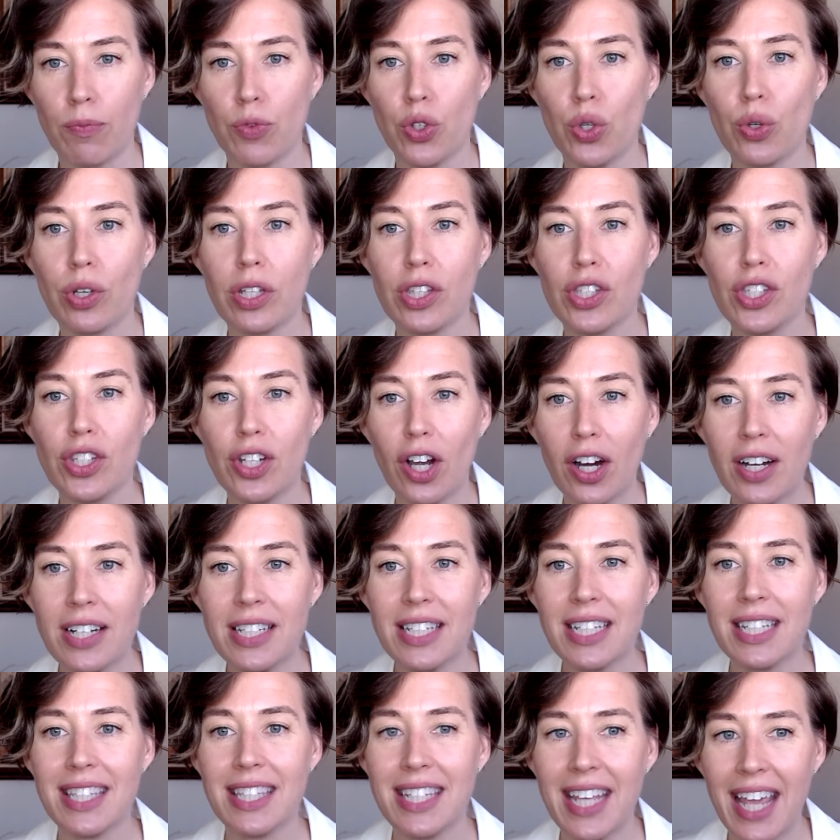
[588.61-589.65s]
you can start
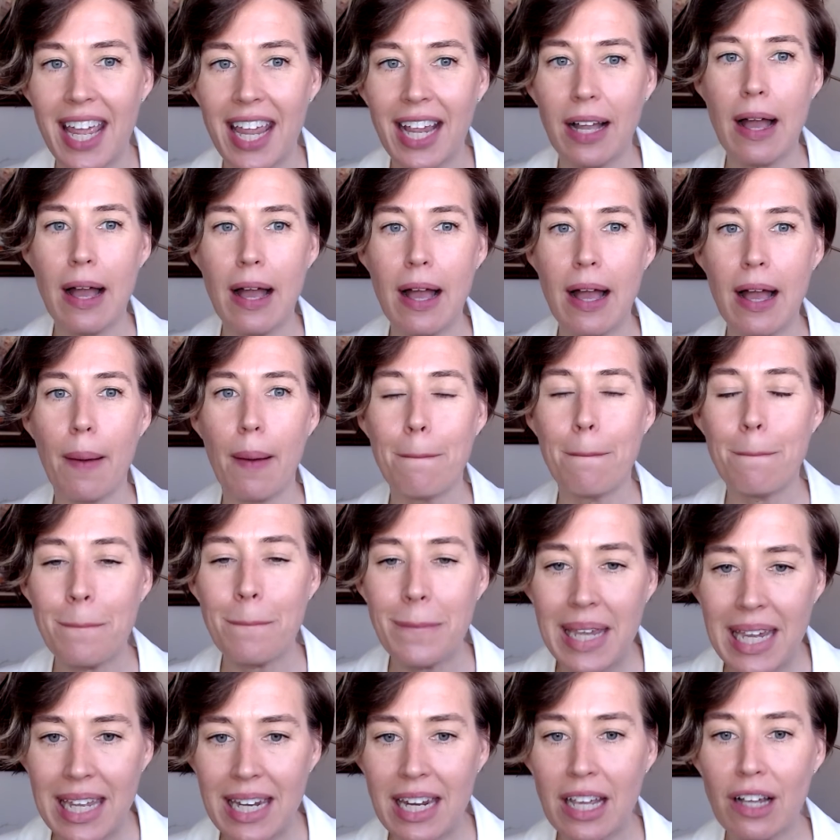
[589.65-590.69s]
to take
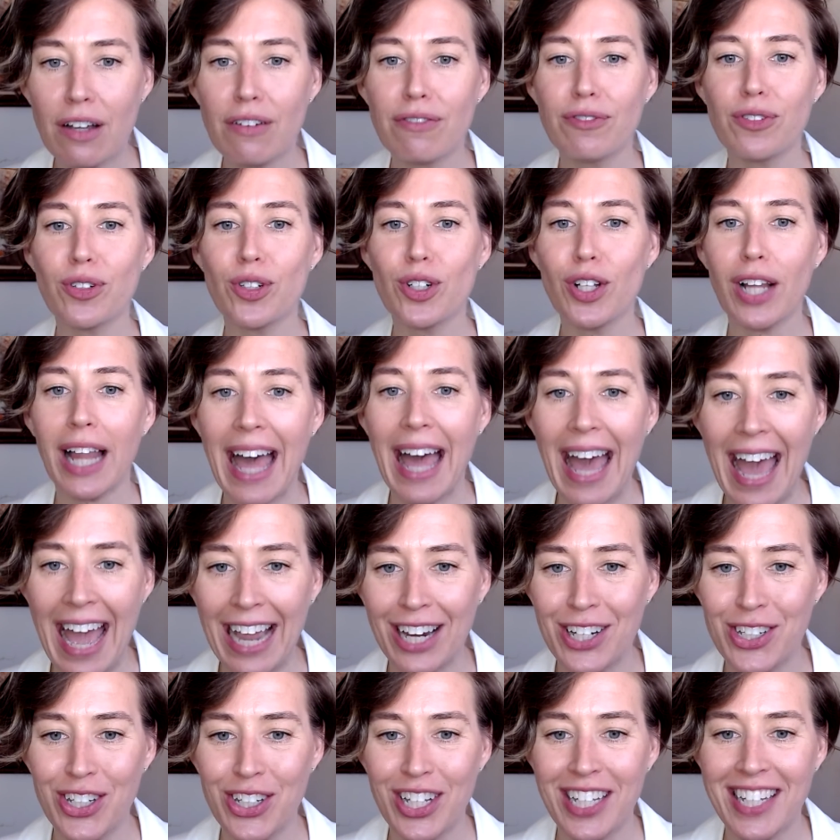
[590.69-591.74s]
meaningful
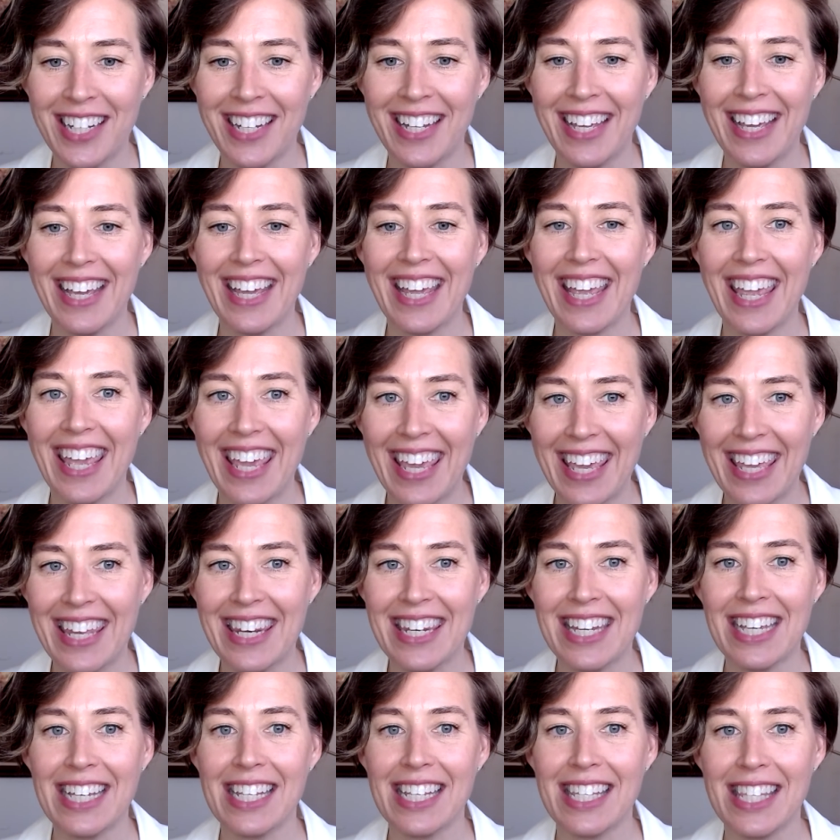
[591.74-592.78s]
action
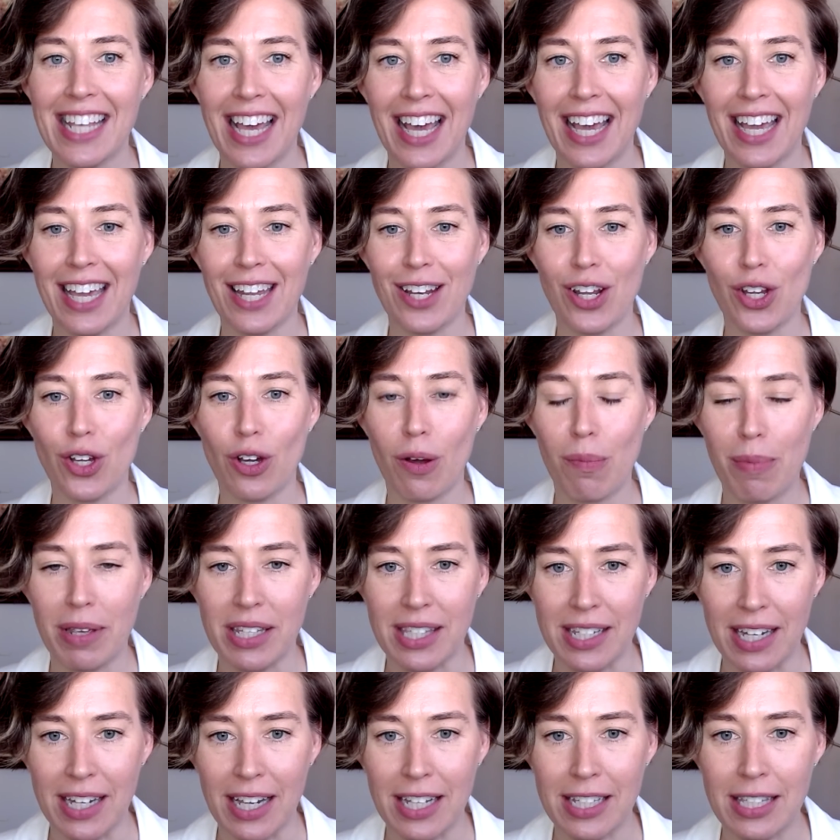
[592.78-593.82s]
inside your
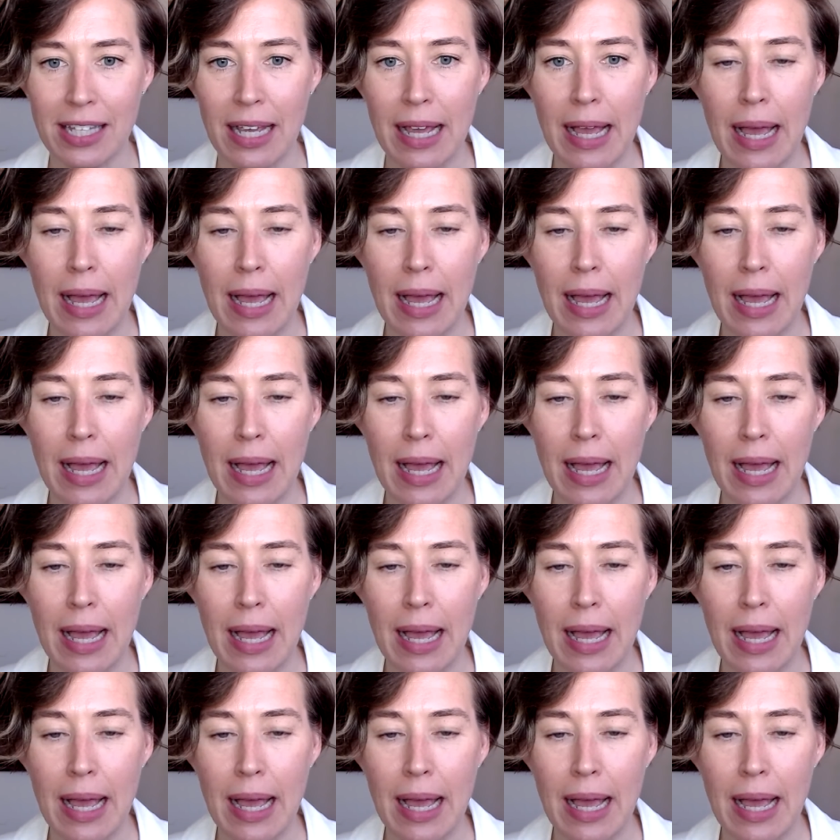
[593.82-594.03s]
business.